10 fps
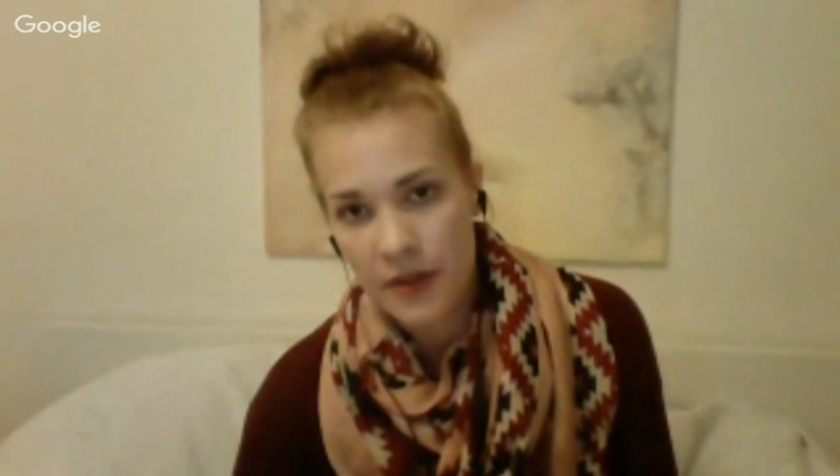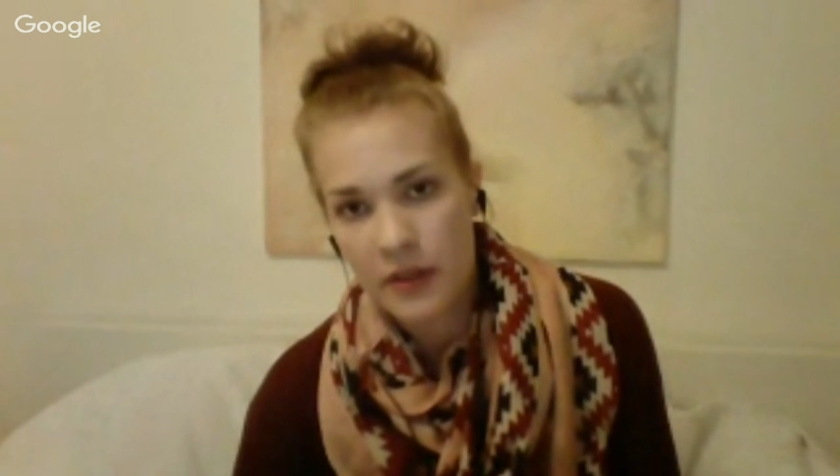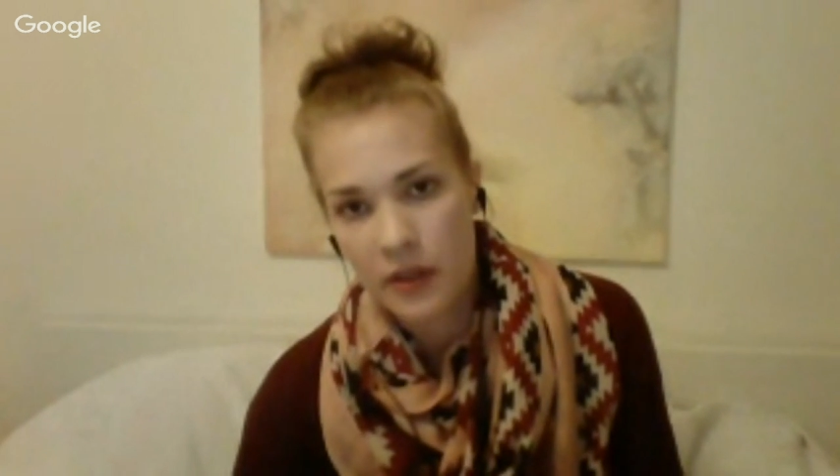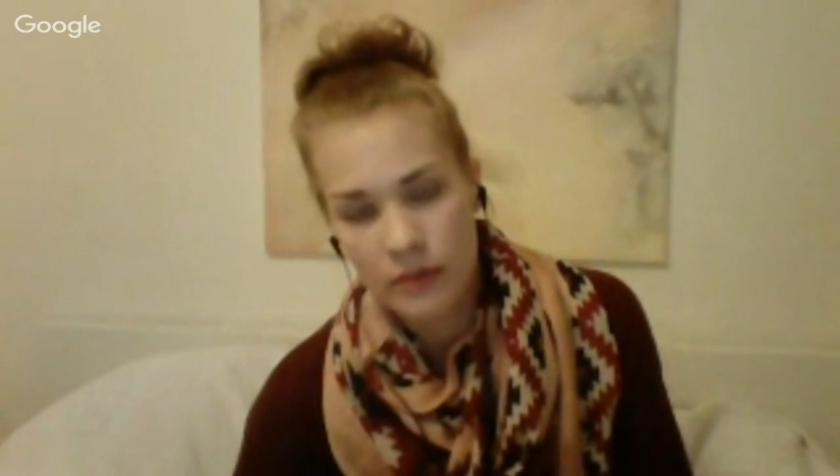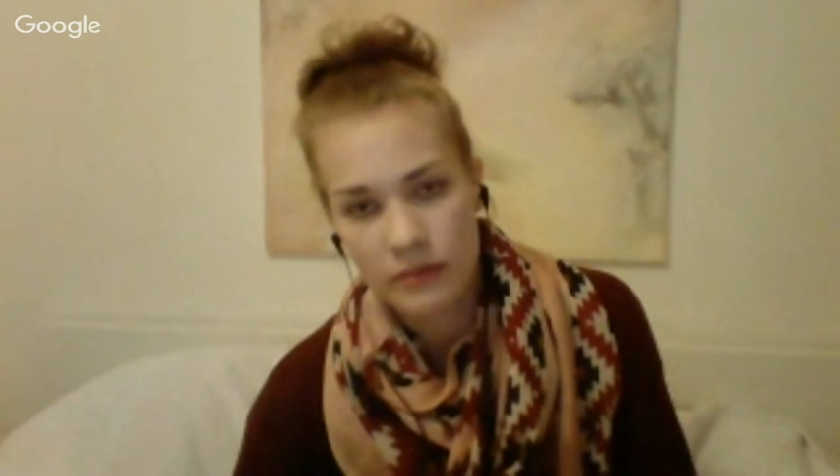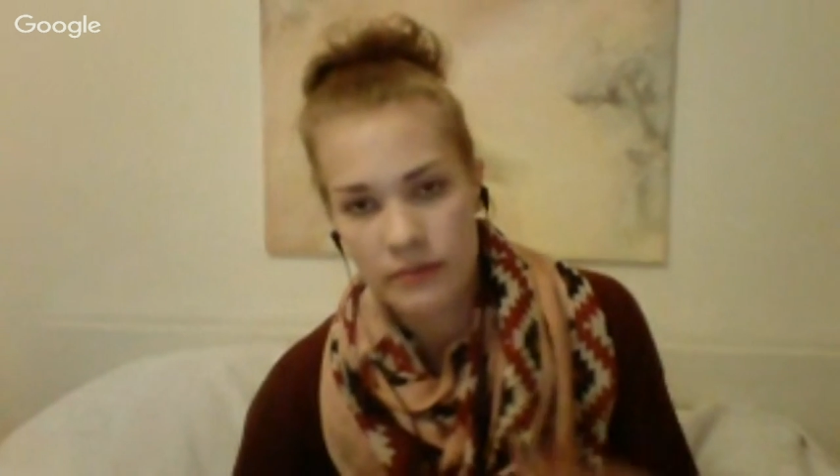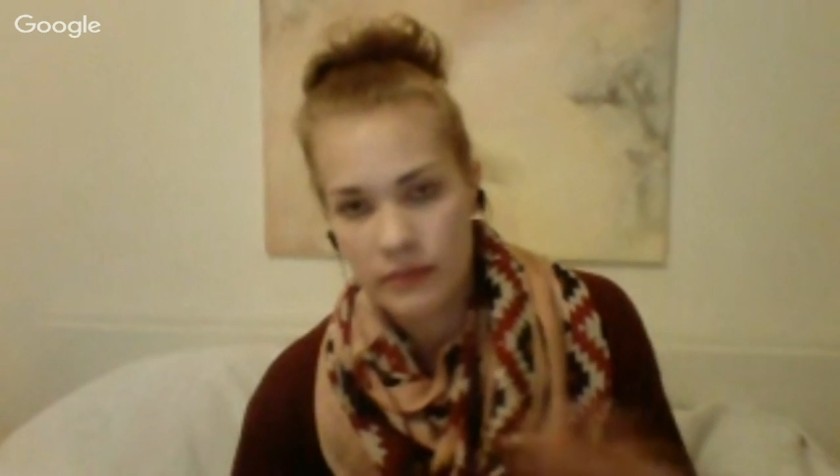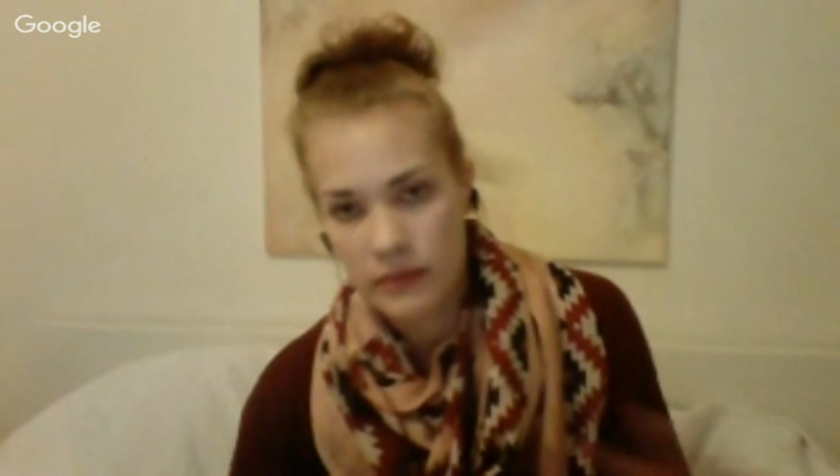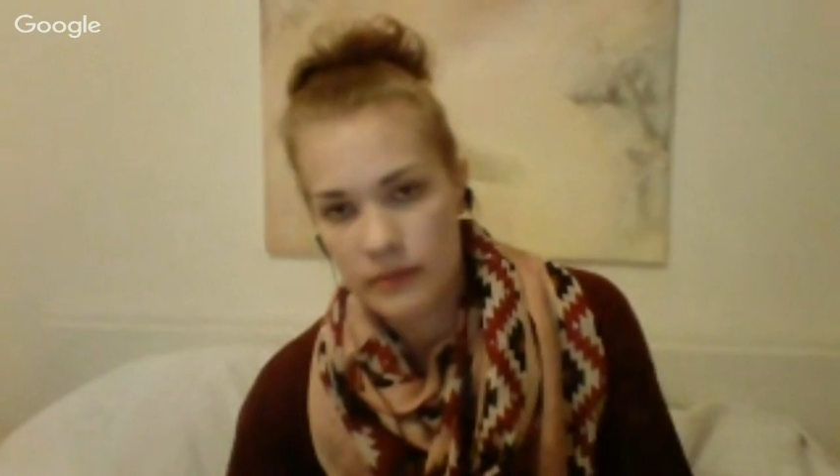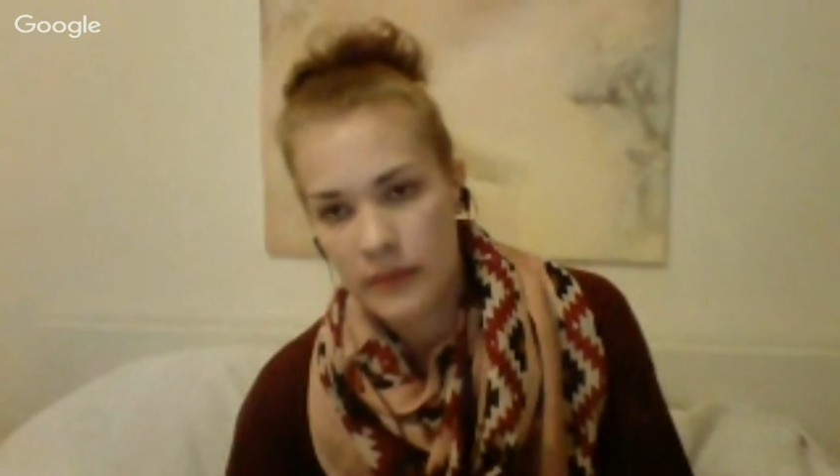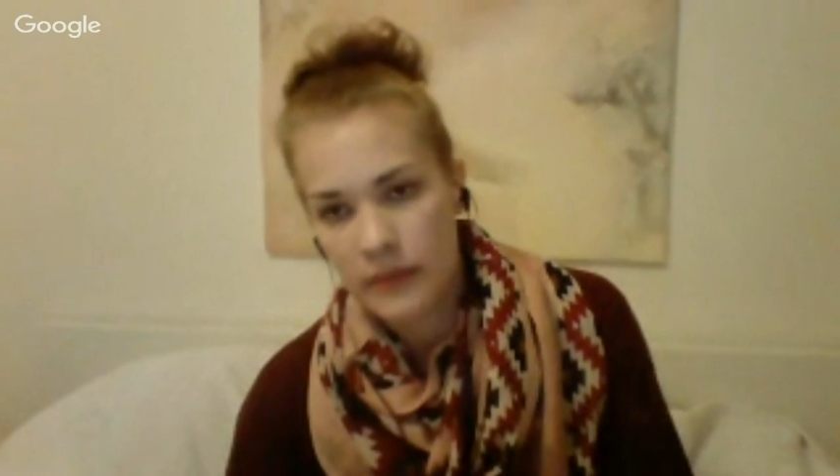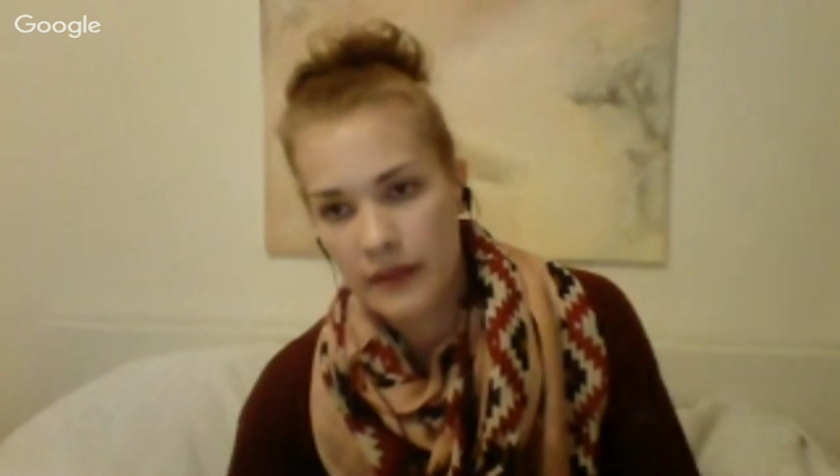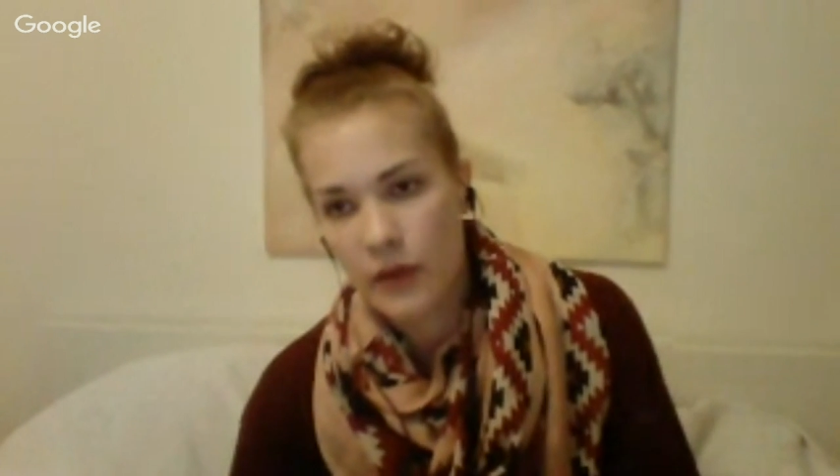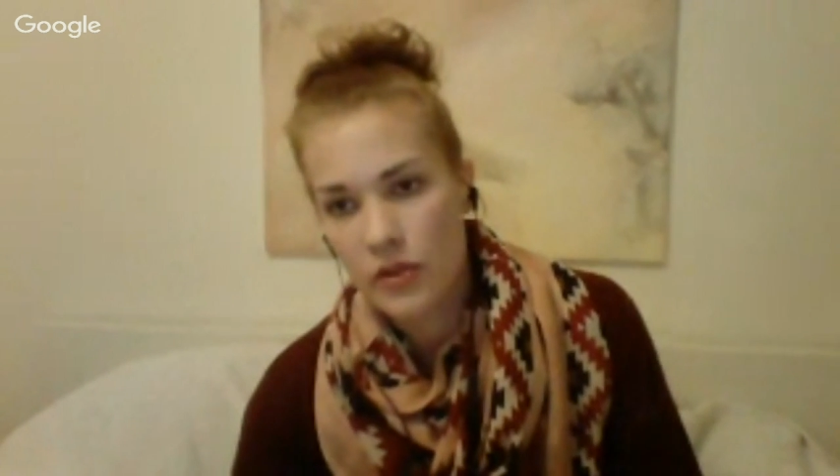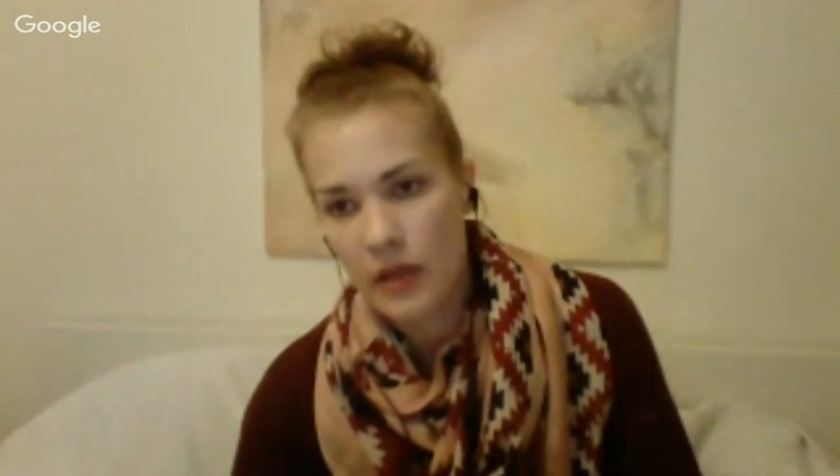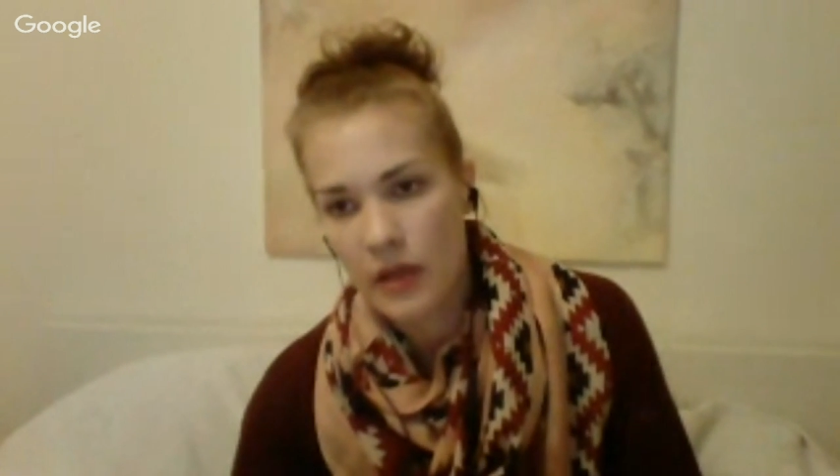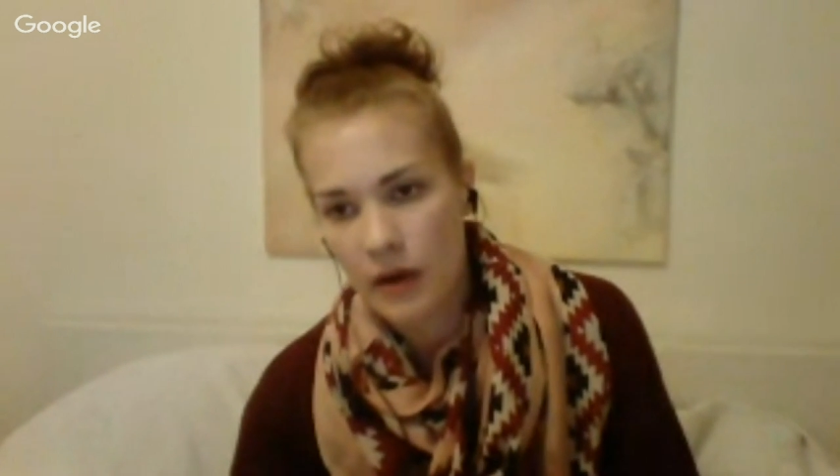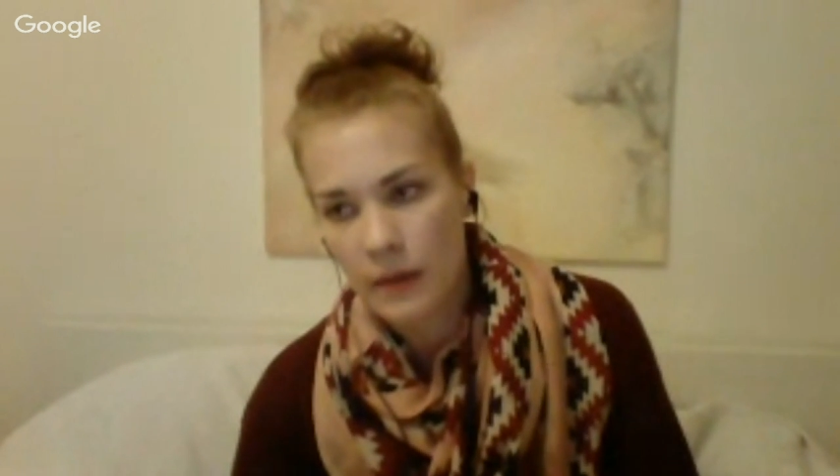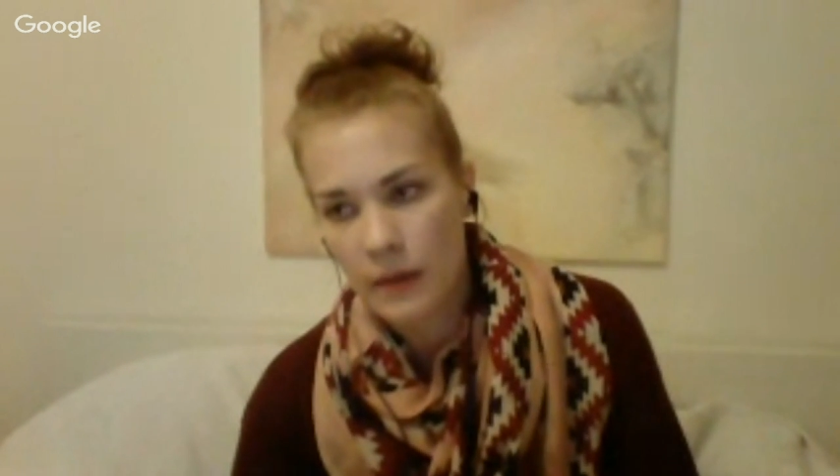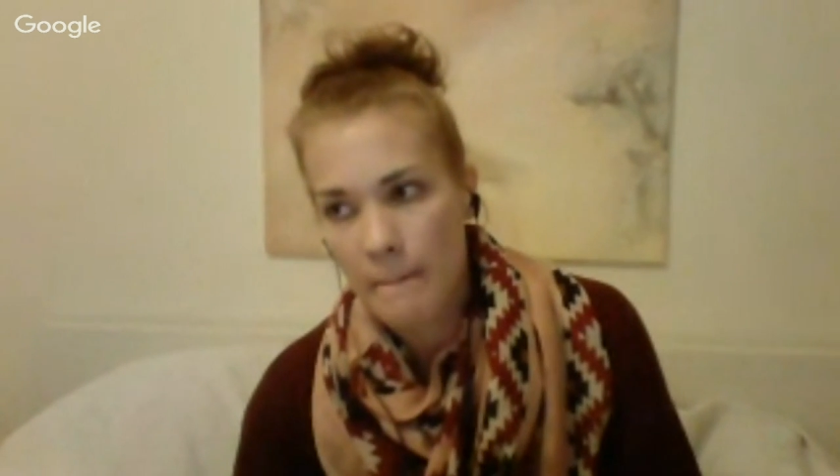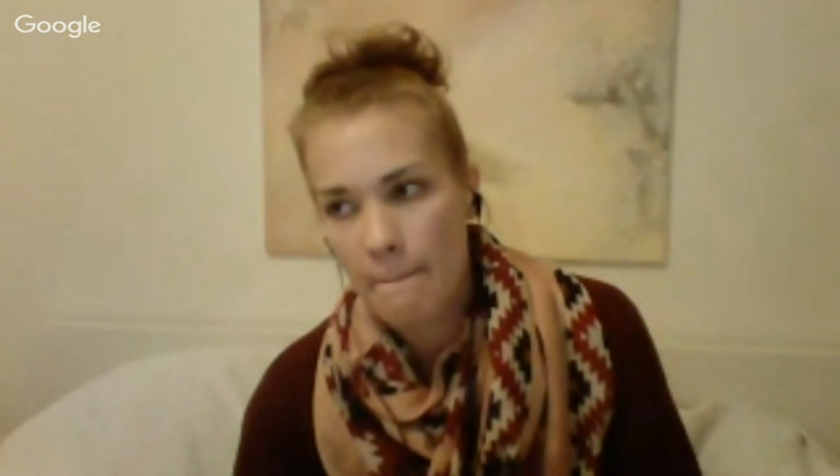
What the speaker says: and those are